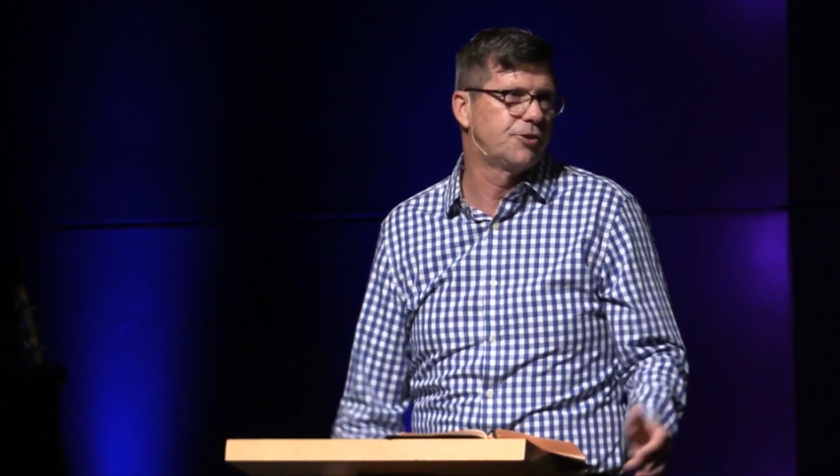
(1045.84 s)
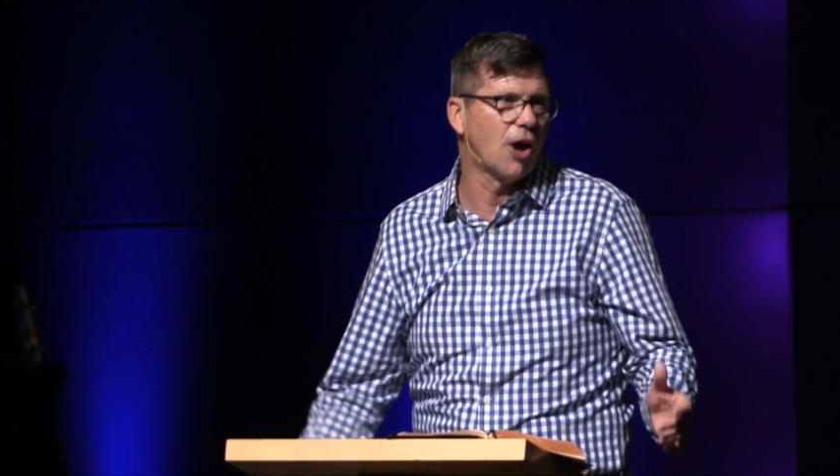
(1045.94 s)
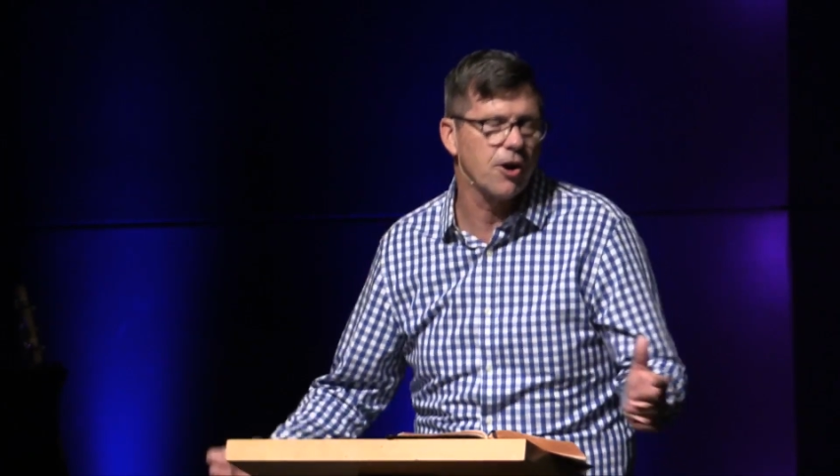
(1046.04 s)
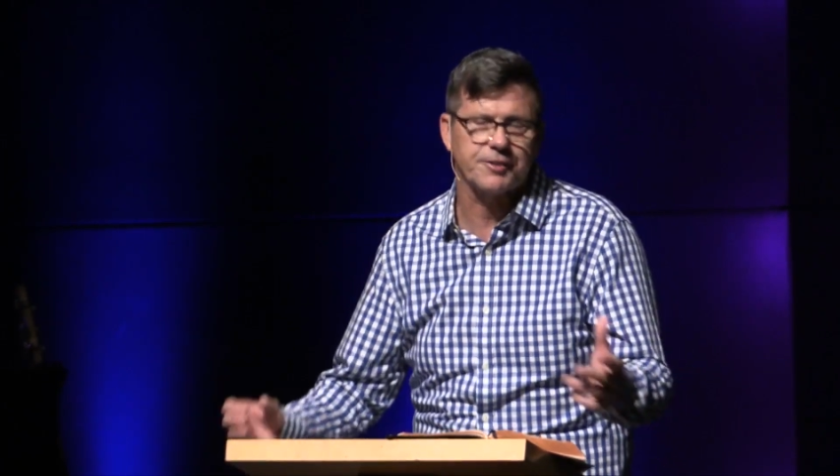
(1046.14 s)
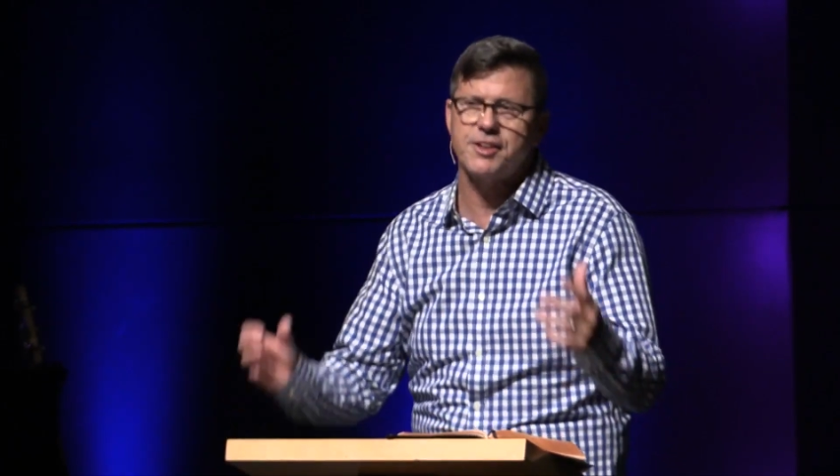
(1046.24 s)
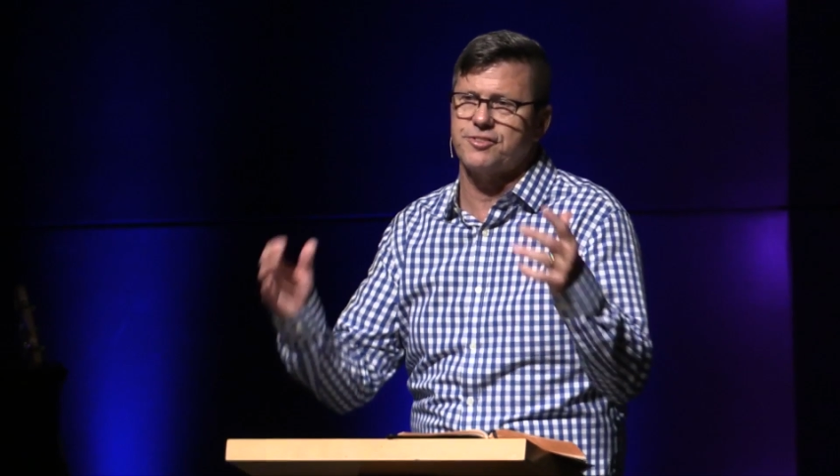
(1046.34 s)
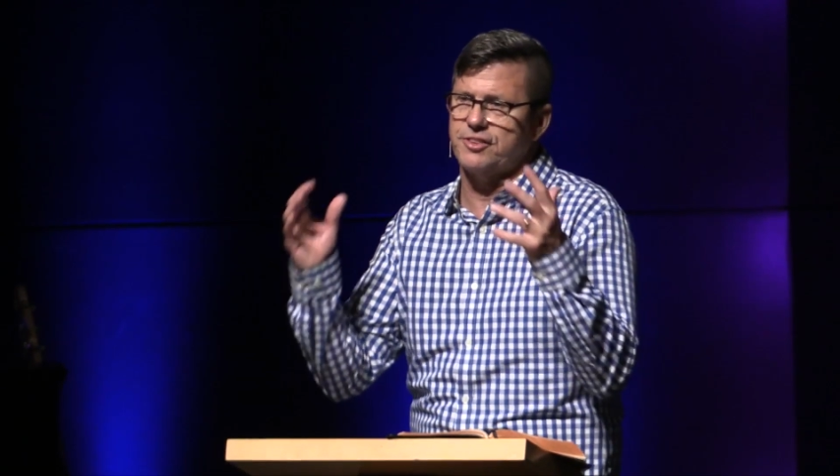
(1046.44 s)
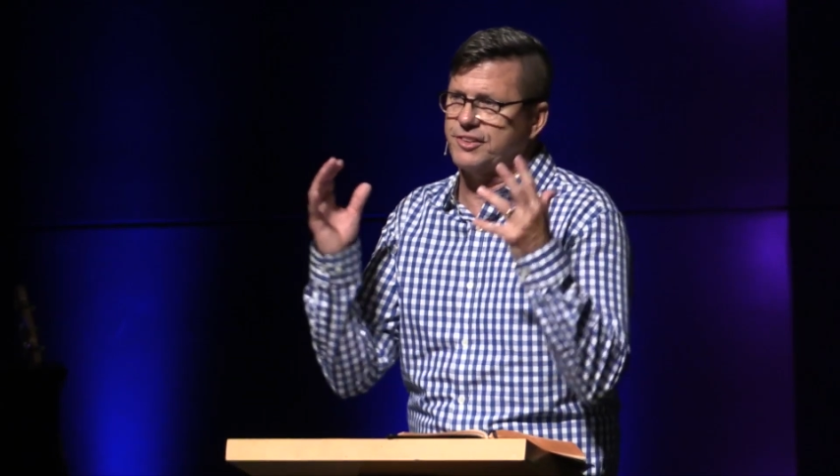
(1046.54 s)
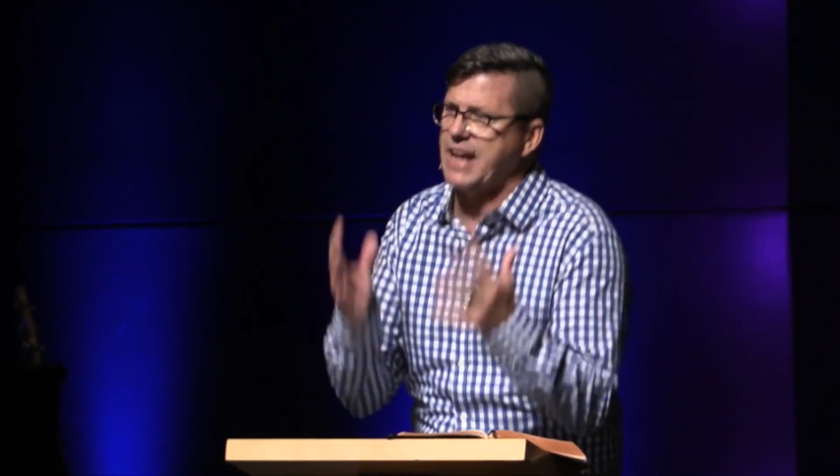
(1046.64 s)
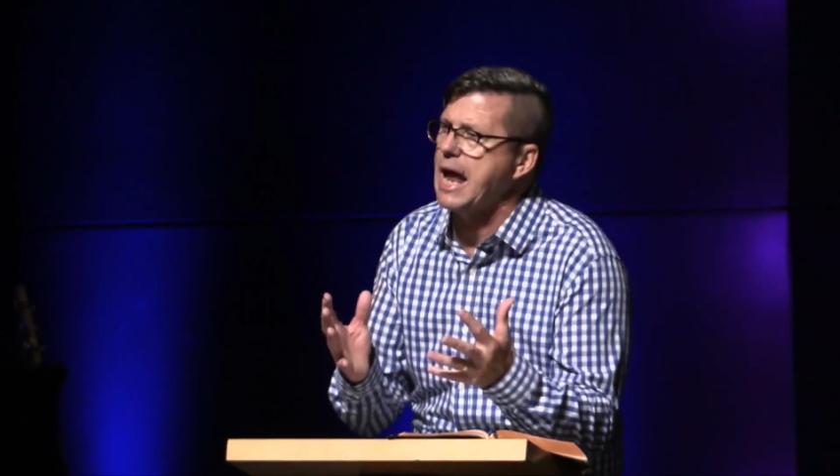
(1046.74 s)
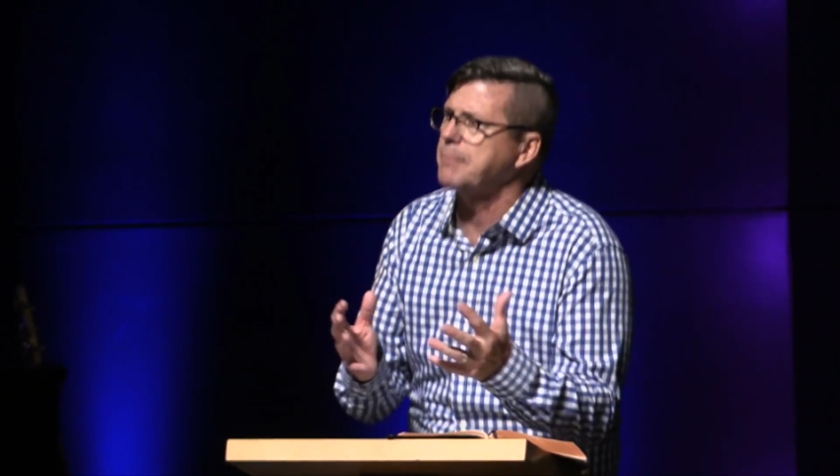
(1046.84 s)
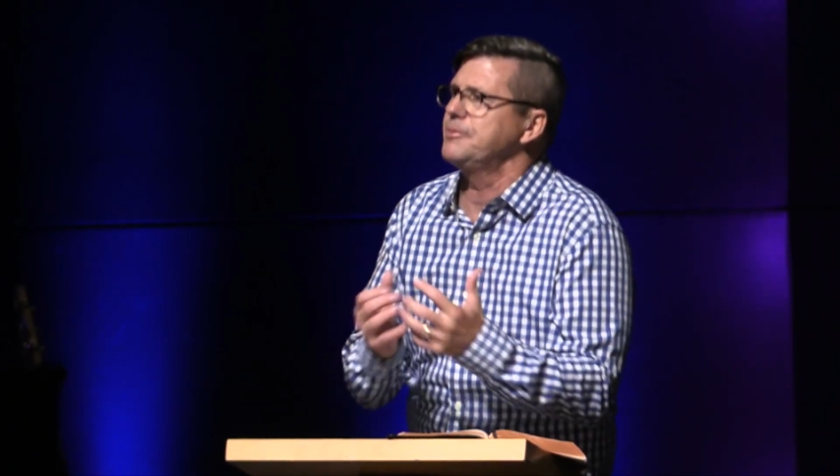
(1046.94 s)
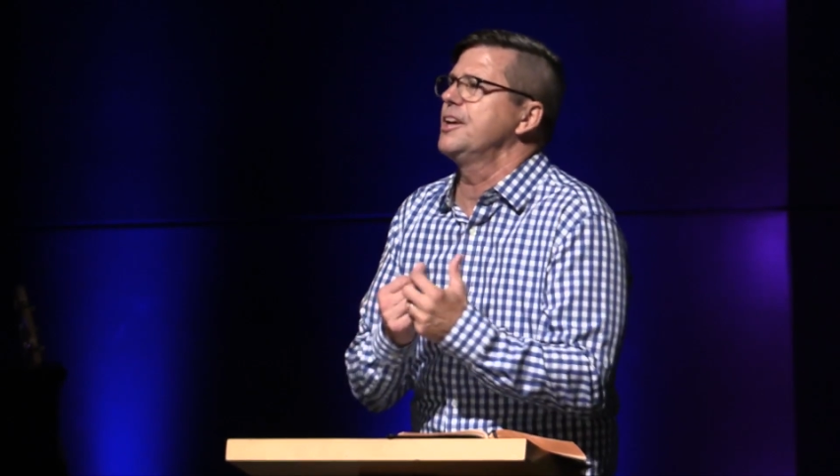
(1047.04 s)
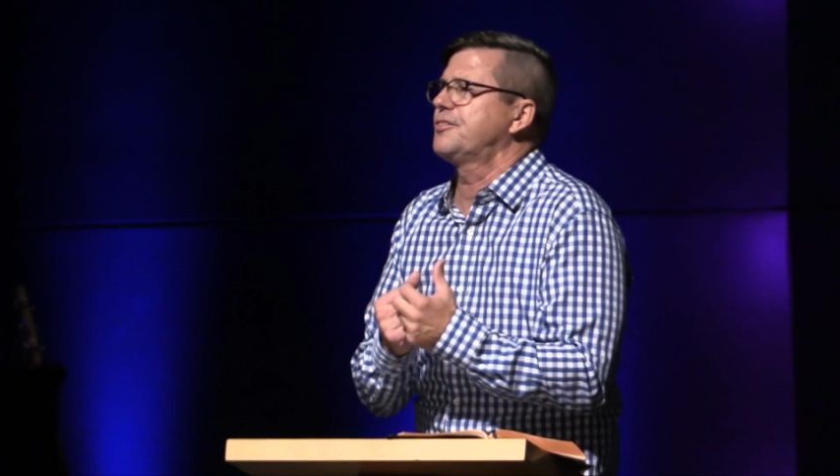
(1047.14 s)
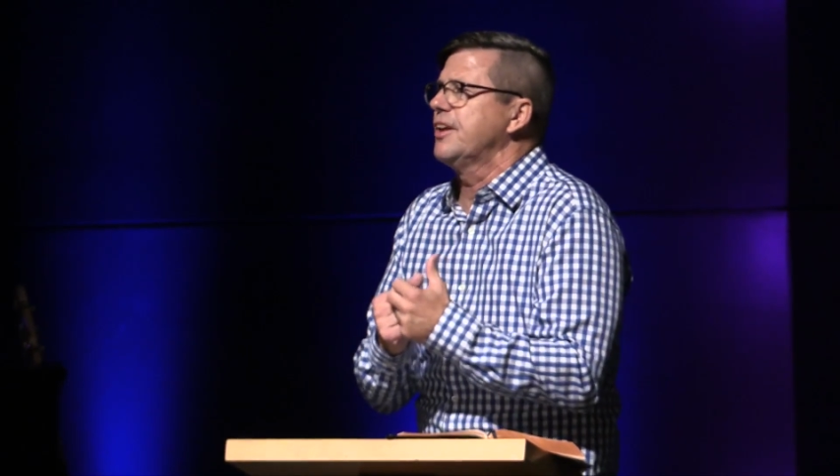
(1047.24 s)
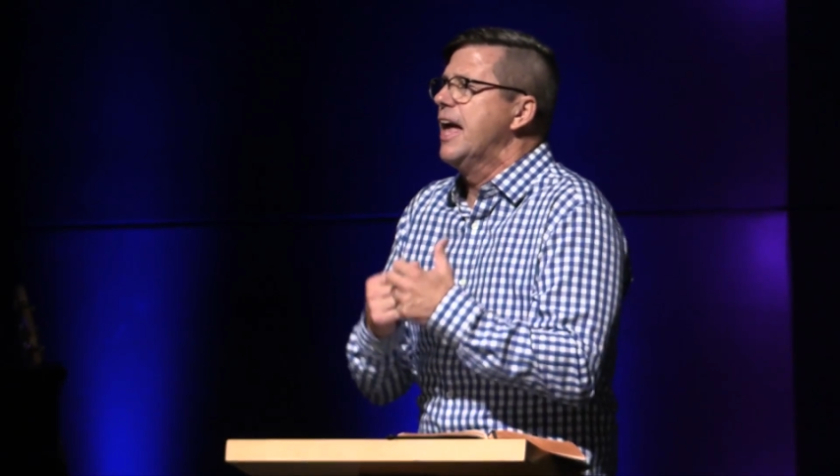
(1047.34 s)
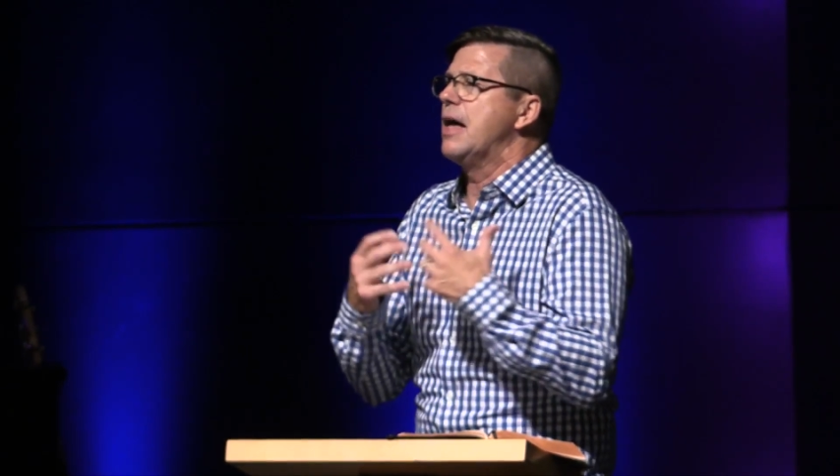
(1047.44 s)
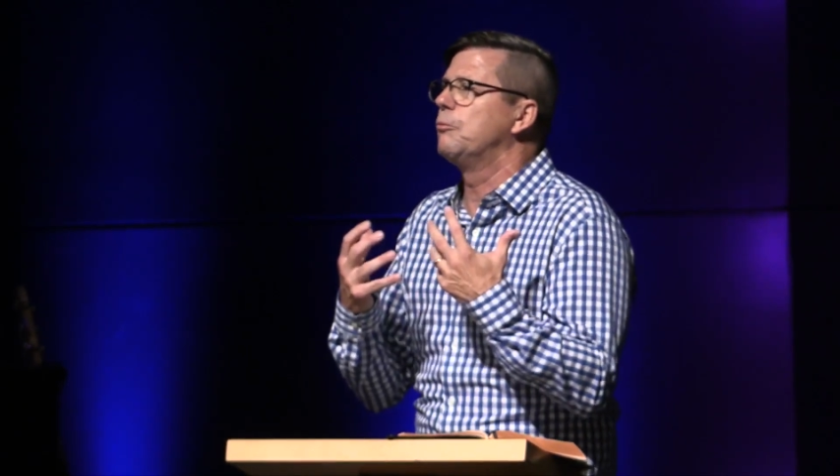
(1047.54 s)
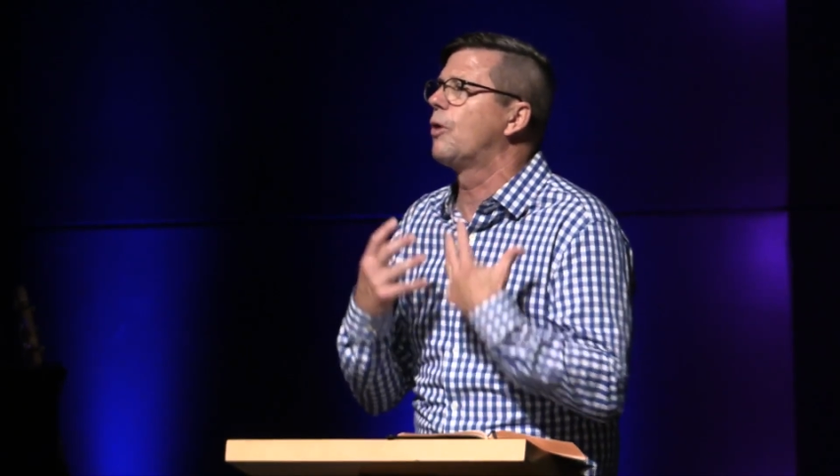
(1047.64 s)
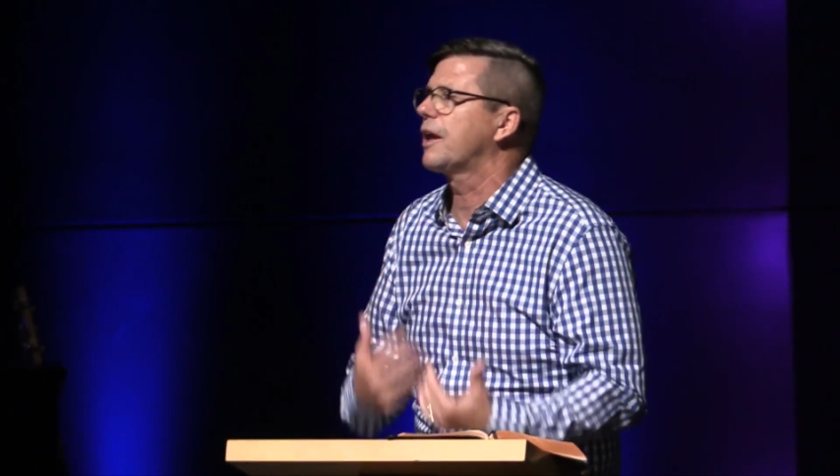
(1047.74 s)
darkness, dampness.
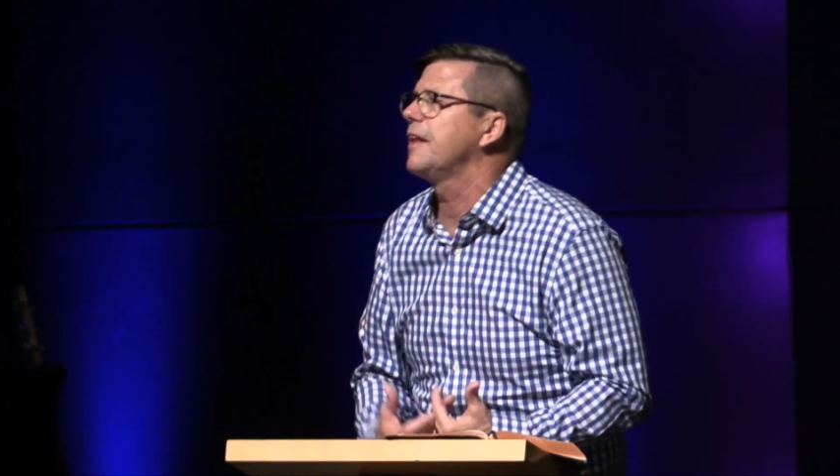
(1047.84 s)
And what are